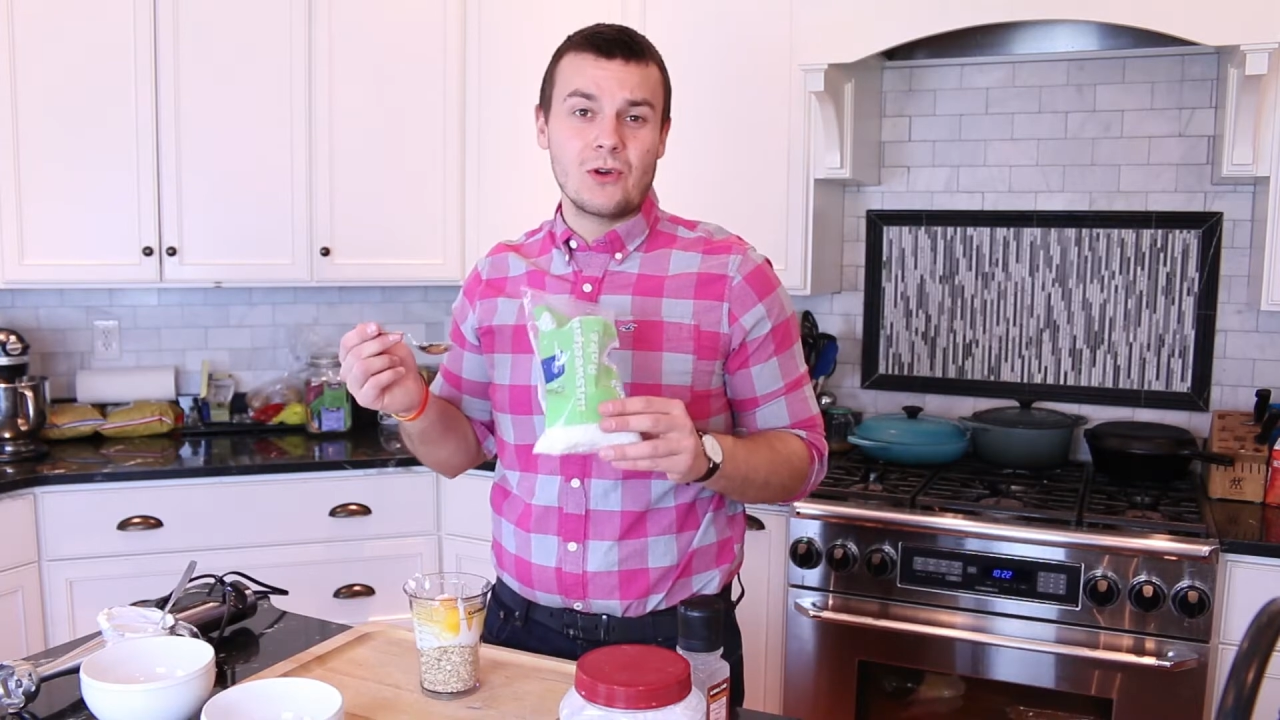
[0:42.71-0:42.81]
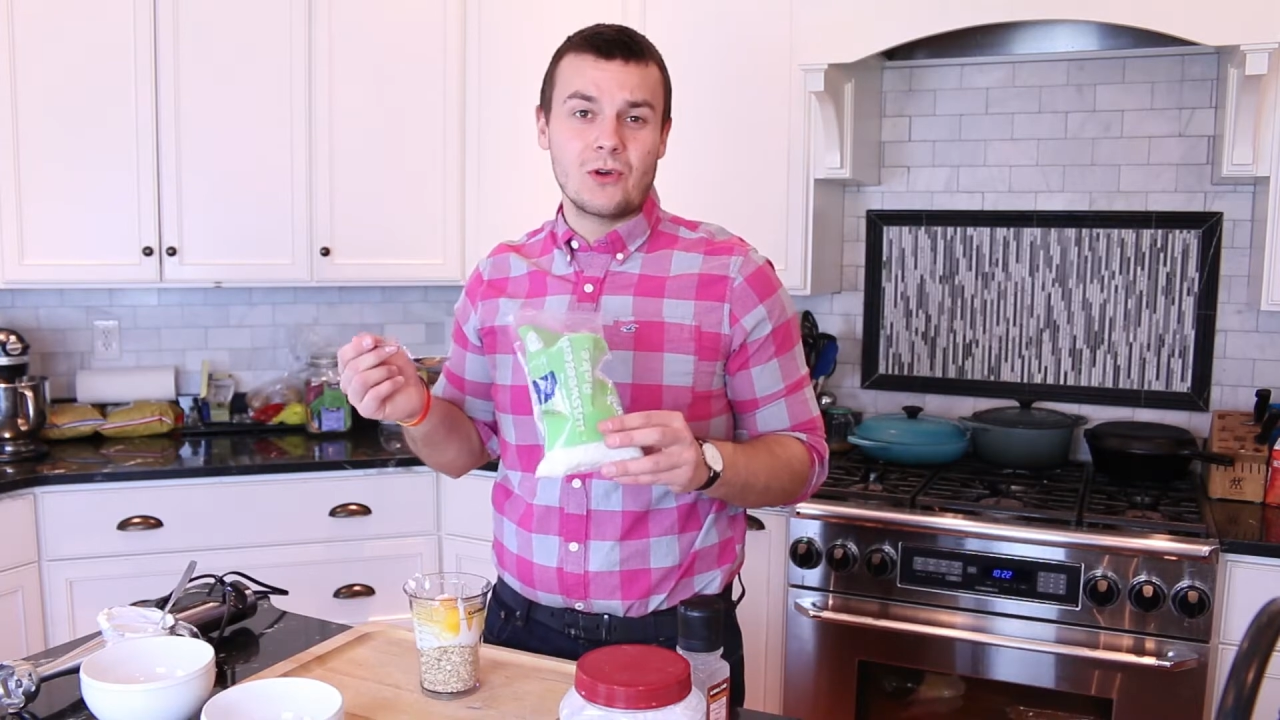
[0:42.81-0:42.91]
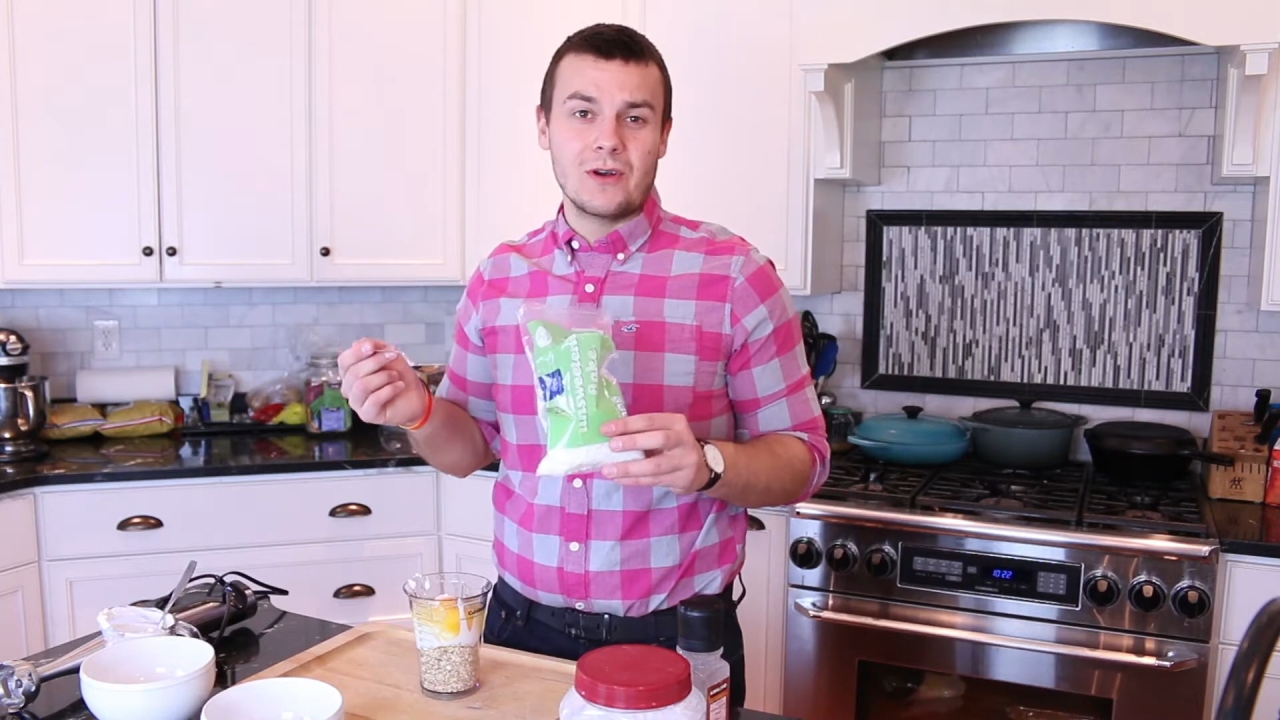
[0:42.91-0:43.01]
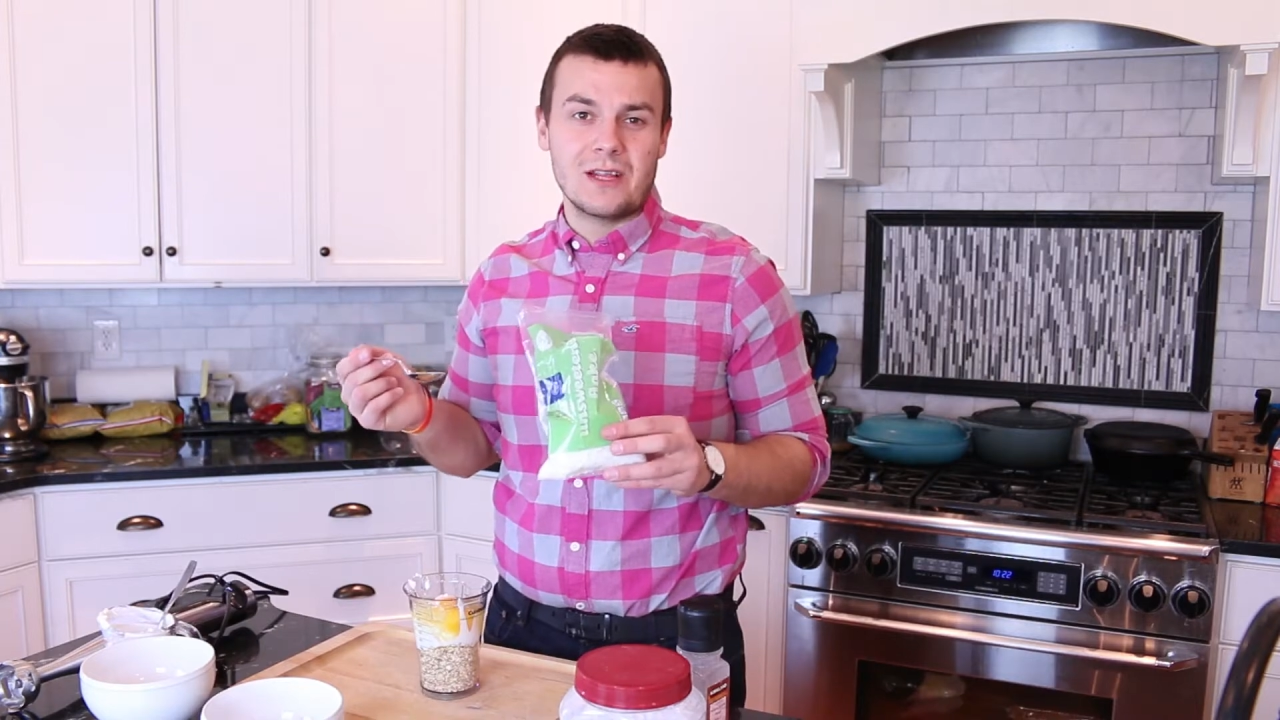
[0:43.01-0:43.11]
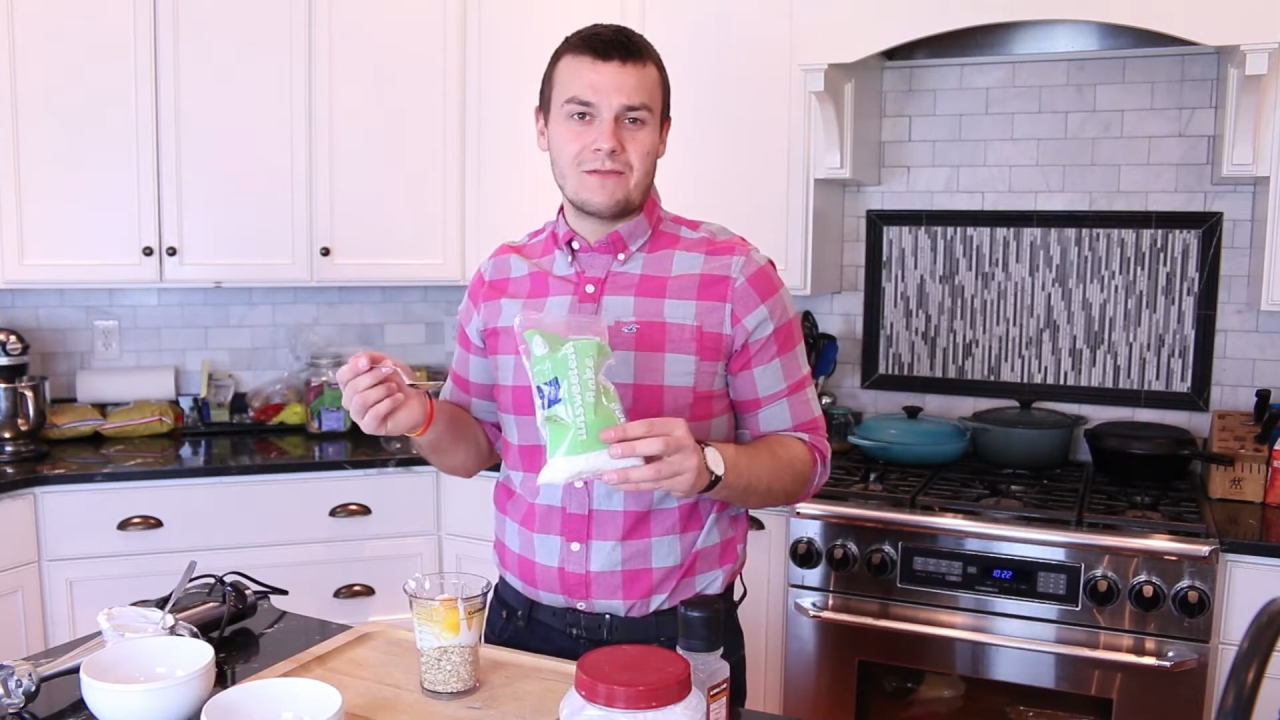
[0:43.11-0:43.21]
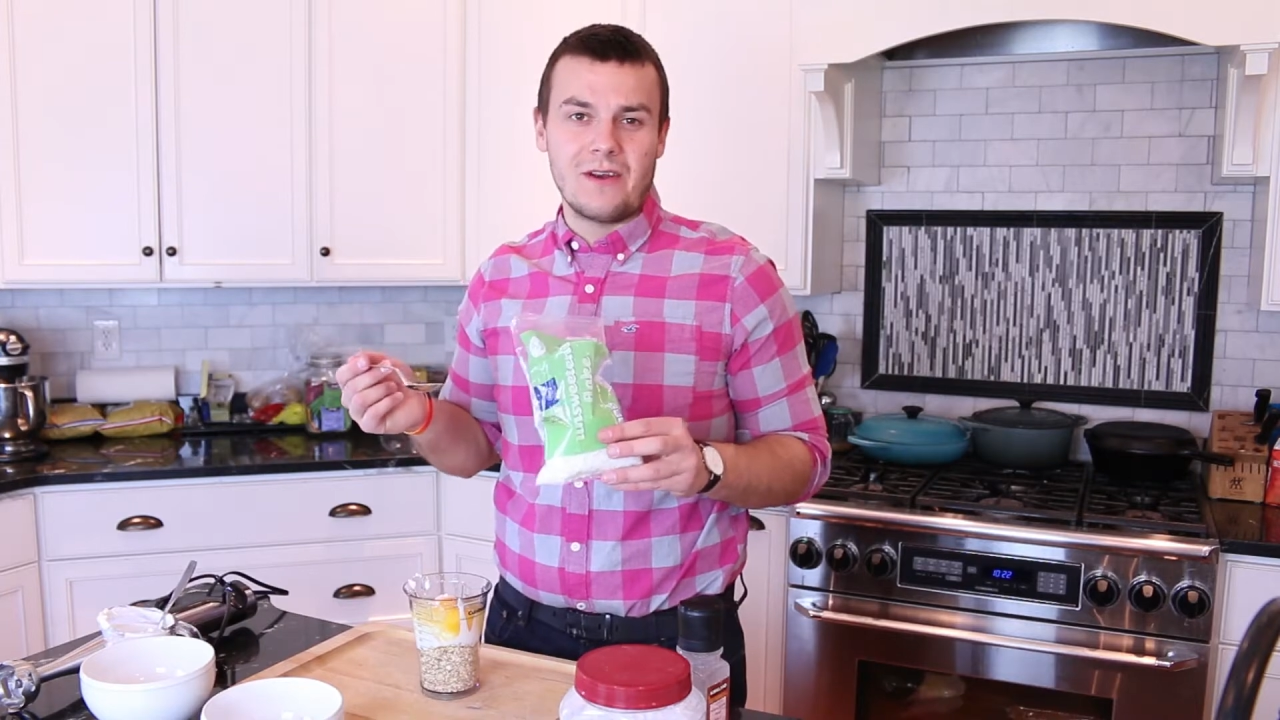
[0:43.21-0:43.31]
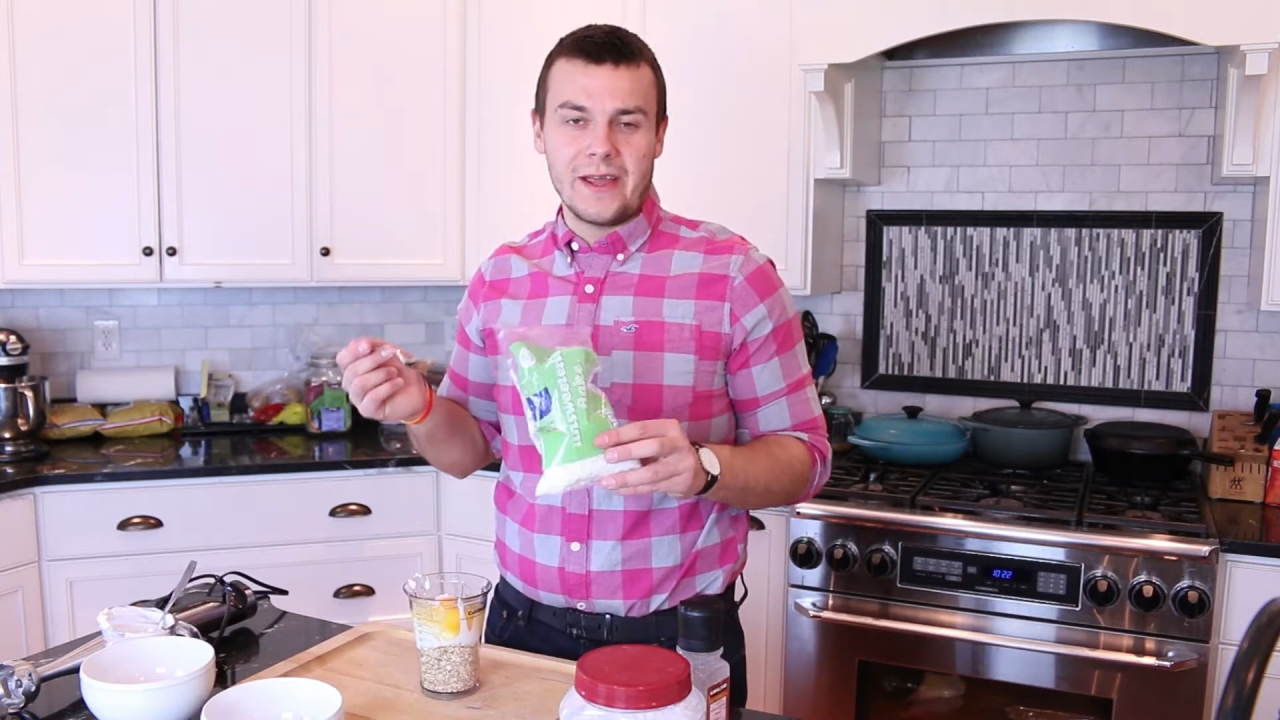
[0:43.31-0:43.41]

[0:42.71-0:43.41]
coconut